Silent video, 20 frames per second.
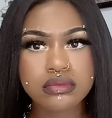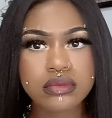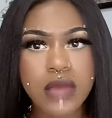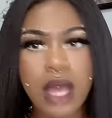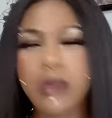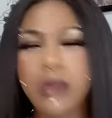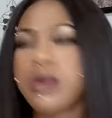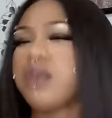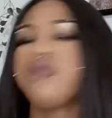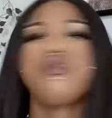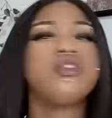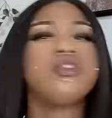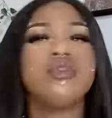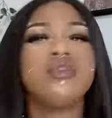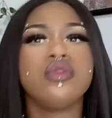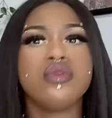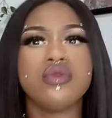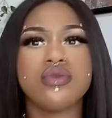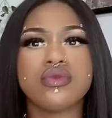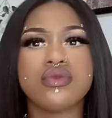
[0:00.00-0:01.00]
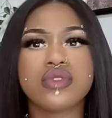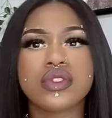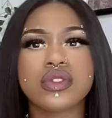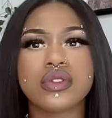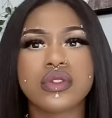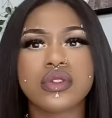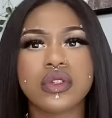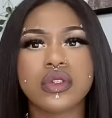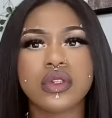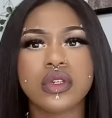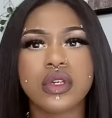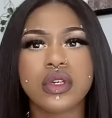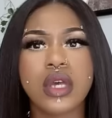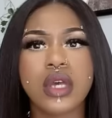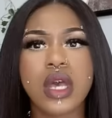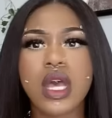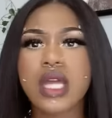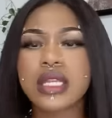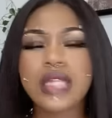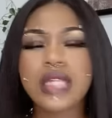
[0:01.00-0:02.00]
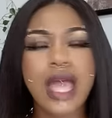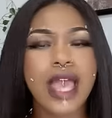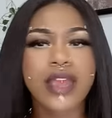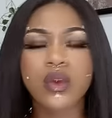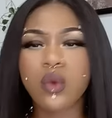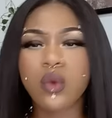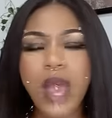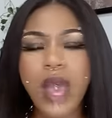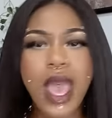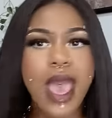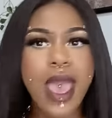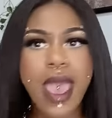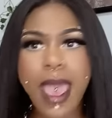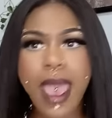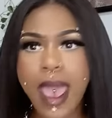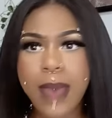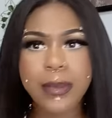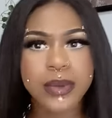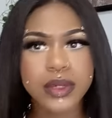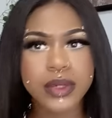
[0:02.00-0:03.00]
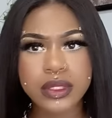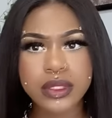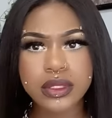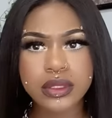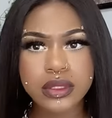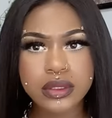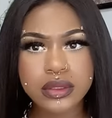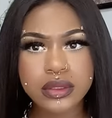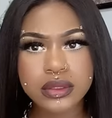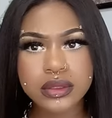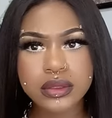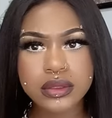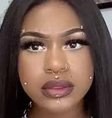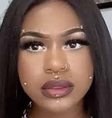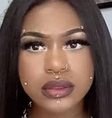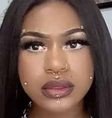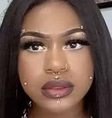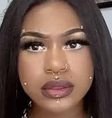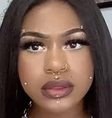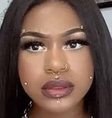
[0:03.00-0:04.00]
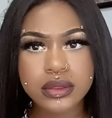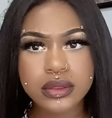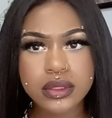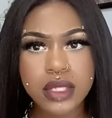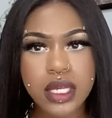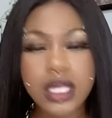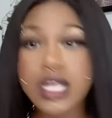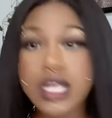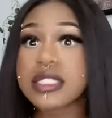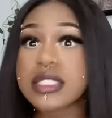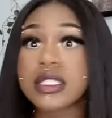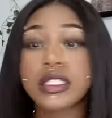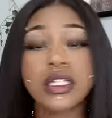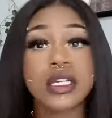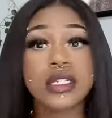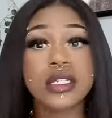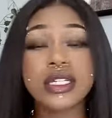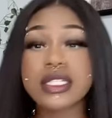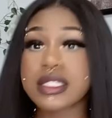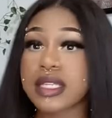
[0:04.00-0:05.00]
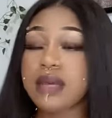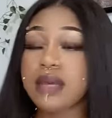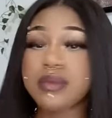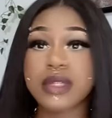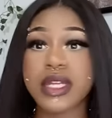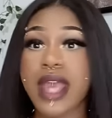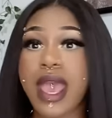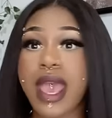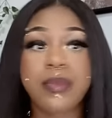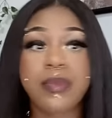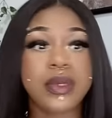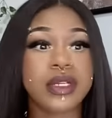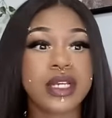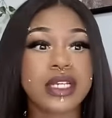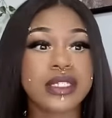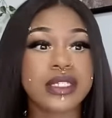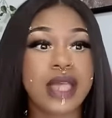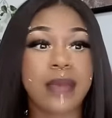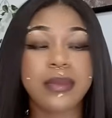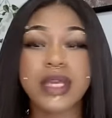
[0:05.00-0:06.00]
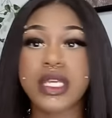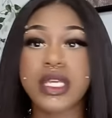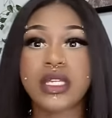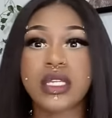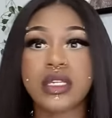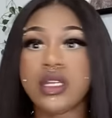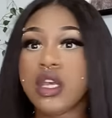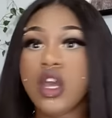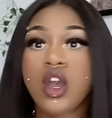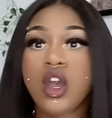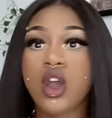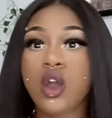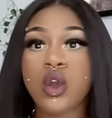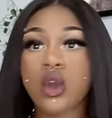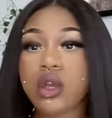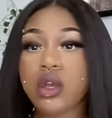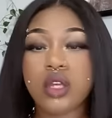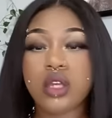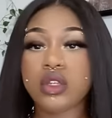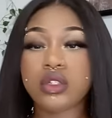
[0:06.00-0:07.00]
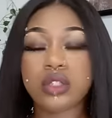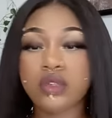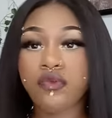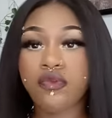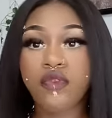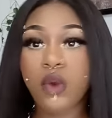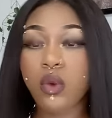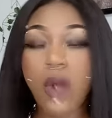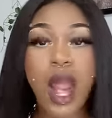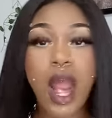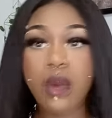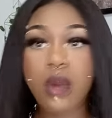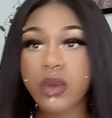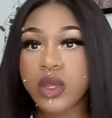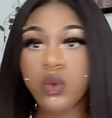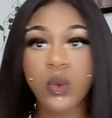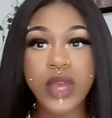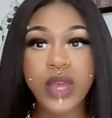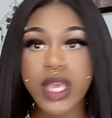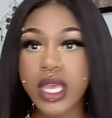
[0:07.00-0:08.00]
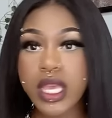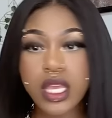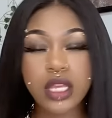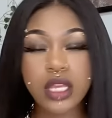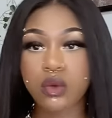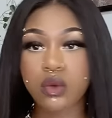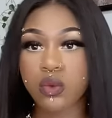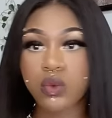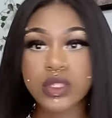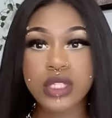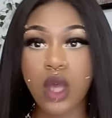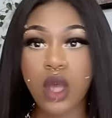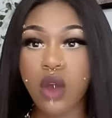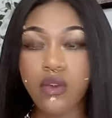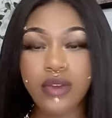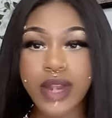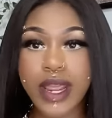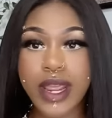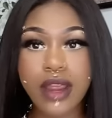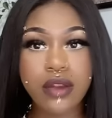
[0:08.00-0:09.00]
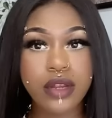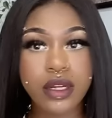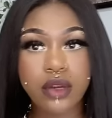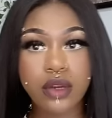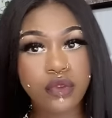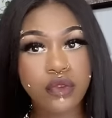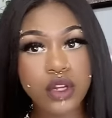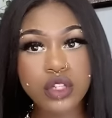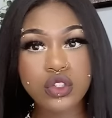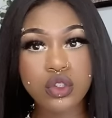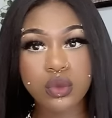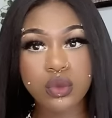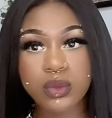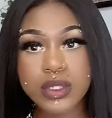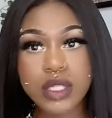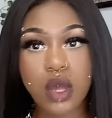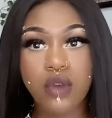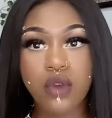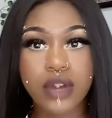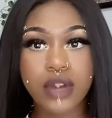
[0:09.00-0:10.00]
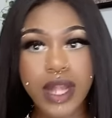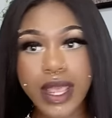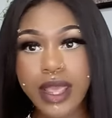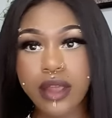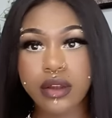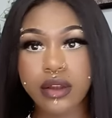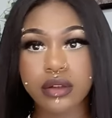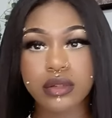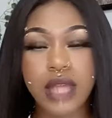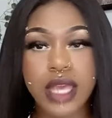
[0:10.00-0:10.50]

I'm confused. Like, what happened? Because clearly something happened. Because I mean, Ferrari wig was over there and the frontal was over there.